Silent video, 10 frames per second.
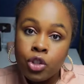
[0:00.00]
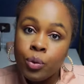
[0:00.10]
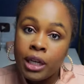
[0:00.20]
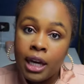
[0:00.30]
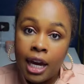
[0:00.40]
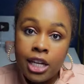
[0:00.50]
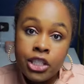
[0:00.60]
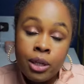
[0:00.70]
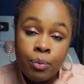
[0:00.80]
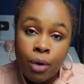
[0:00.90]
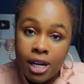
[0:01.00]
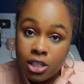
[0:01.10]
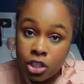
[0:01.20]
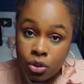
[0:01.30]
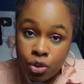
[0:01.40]
to engage in
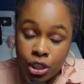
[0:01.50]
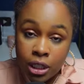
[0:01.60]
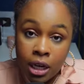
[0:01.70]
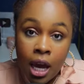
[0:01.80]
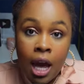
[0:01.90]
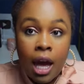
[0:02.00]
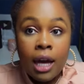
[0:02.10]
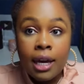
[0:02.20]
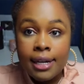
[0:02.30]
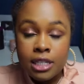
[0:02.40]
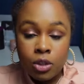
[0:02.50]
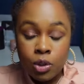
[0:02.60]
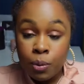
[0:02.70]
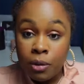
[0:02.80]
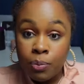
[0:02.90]
prostitution against
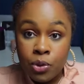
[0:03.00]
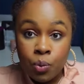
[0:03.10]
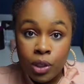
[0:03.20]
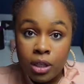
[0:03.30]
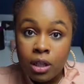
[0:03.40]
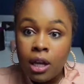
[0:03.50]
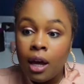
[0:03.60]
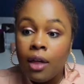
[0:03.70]
those people's will.